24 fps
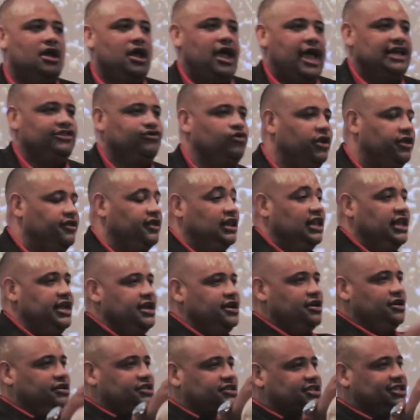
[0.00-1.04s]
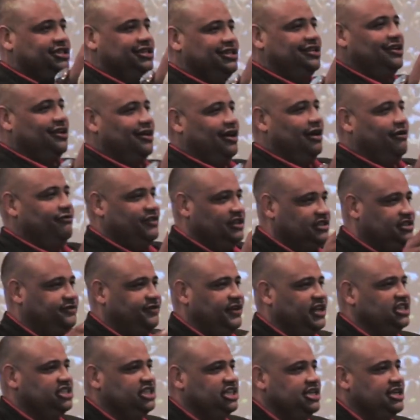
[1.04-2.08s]
as one of the leaders of this
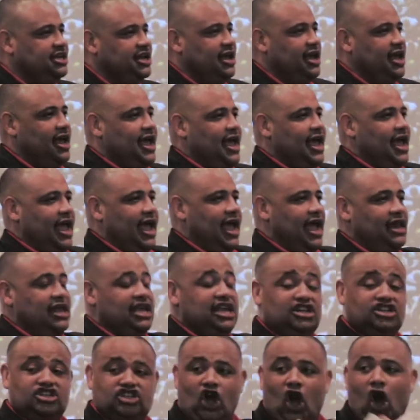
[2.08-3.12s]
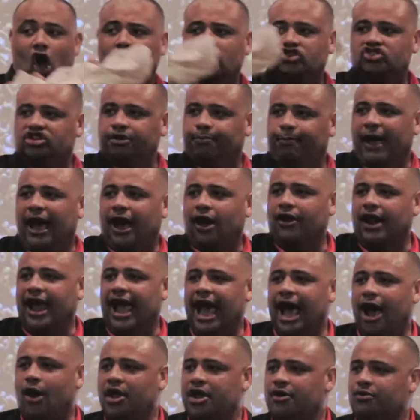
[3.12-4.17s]
vision, and he talks about
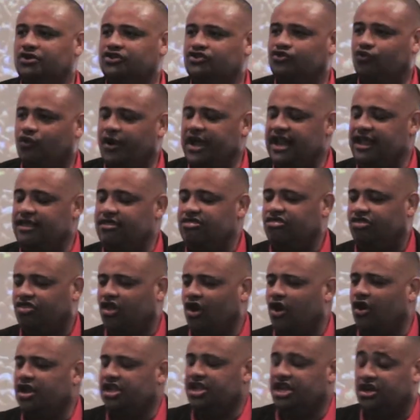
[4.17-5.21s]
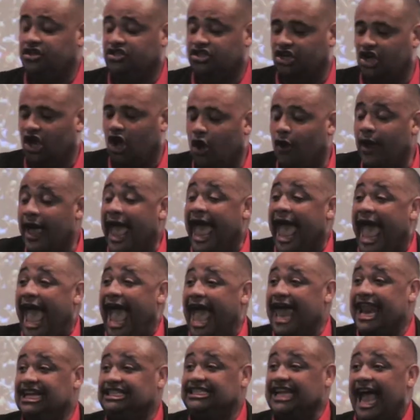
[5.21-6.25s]
how it was written 30 years ago
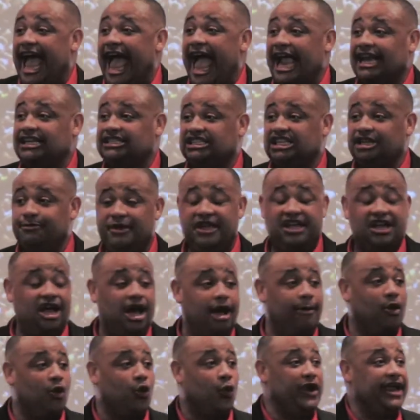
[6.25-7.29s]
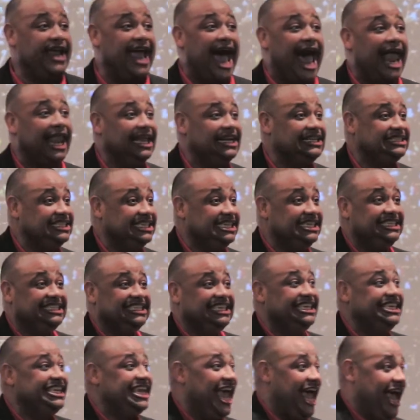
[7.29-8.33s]
and it's actually become a reality
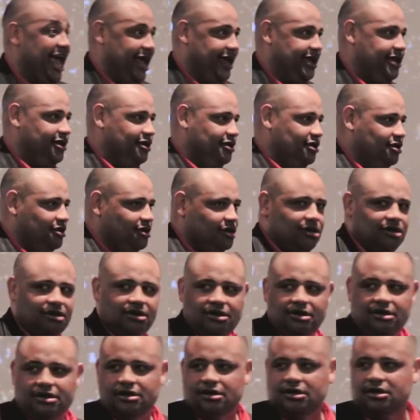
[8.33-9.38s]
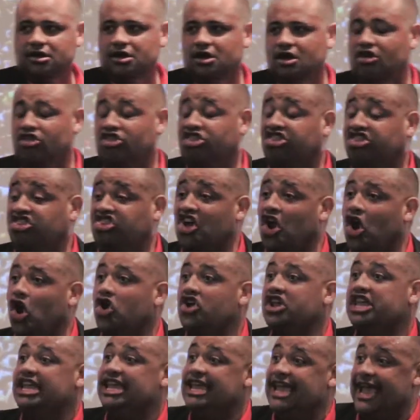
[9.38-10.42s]
today.
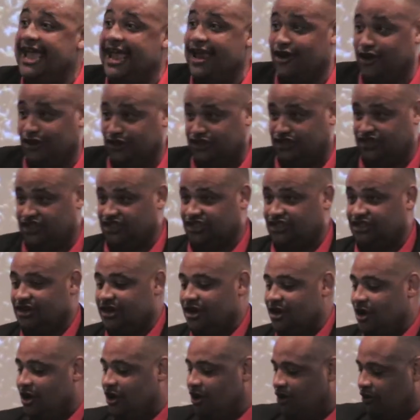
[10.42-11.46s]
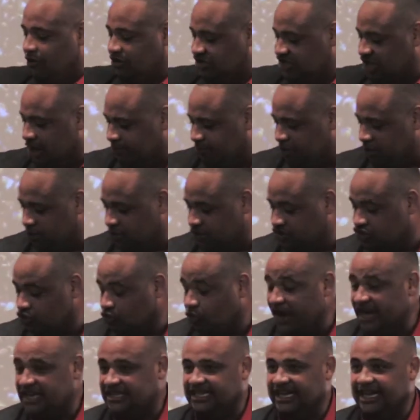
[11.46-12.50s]
30 years, something was
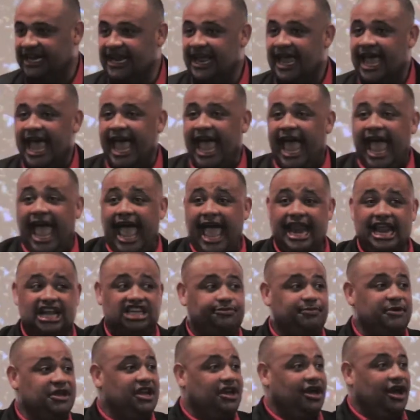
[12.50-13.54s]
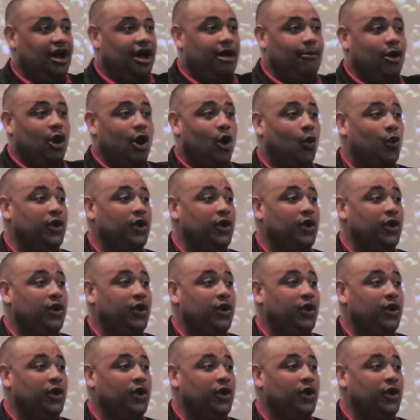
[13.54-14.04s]
written and it's become a